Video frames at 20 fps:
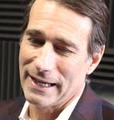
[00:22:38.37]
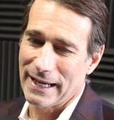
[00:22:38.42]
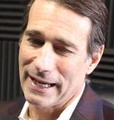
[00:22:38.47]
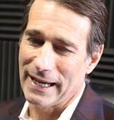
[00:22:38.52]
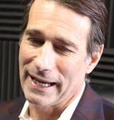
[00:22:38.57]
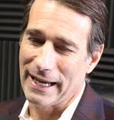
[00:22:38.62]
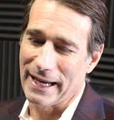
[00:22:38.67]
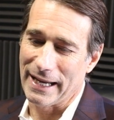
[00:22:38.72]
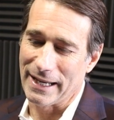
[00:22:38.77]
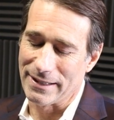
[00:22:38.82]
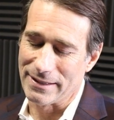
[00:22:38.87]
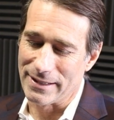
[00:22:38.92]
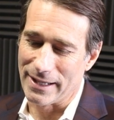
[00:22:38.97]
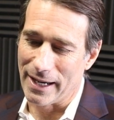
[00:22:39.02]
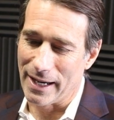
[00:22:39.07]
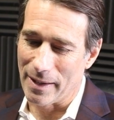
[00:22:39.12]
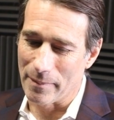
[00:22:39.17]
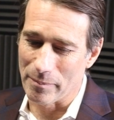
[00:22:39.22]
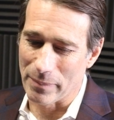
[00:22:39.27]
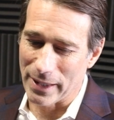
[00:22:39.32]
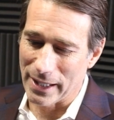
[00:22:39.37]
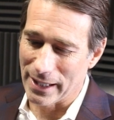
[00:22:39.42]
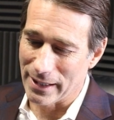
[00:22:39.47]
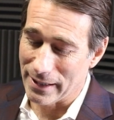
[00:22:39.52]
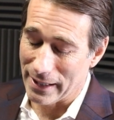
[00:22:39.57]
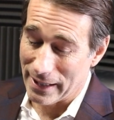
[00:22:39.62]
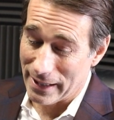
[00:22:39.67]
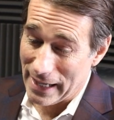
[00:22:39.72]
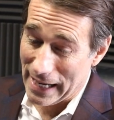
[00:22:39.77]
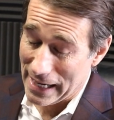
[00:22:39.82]
and um,
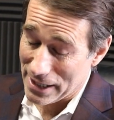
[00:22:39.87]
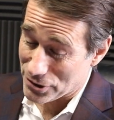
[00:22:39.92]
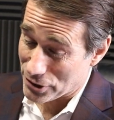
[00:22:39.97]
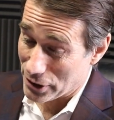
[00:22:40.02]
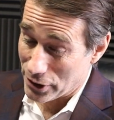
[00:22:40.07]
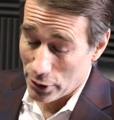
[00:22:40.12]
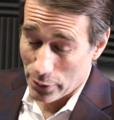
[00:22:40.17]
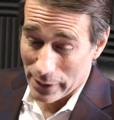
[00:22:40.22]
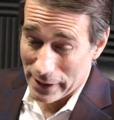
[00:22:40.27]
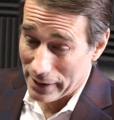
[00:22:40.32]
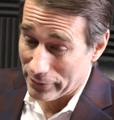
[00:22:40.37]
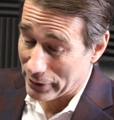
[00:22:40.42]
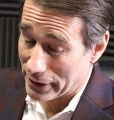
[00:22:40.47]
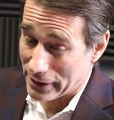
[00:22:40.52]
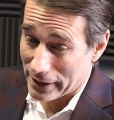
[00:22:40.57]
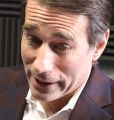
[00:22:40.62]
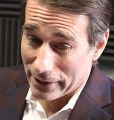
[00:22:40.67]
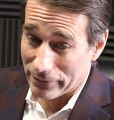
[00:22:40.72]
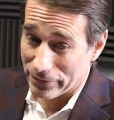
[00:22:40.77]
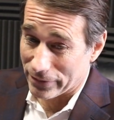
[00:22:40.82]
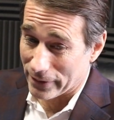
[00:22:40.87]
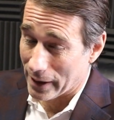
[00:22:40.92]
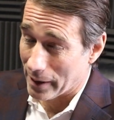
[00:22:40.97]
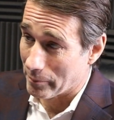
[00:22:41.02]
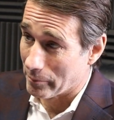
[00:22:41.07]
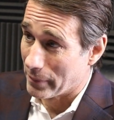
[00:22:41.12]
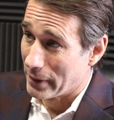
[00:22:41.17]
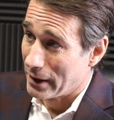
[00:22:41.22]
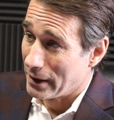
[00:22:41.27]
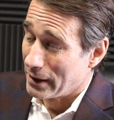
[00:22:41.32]
it it has to do with everything
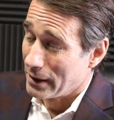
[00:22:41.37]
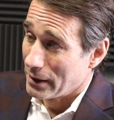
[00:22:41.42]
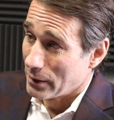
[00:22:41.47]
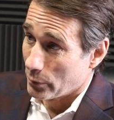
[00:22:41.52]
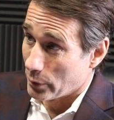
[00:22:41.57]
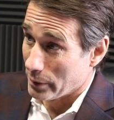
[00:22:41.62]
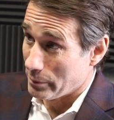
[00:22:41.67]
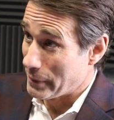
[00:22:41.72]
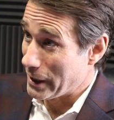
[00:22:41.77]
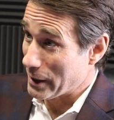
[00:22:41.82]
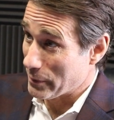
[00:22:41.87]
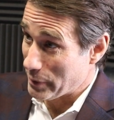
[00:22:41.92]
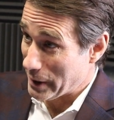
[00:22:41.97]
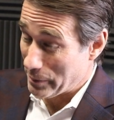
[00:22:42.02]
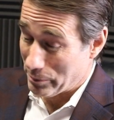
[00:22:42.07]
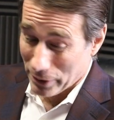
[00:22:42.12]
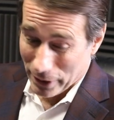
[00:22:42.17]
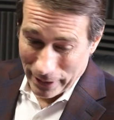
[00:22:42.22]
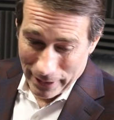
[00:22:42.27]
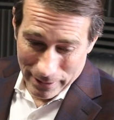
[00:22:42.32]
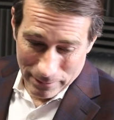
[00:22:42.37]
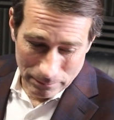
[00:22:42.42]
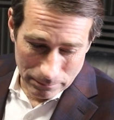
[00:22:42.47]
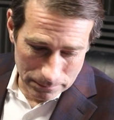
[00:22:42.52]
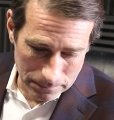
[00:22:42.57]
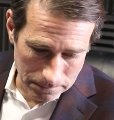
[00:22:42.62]
from what many people in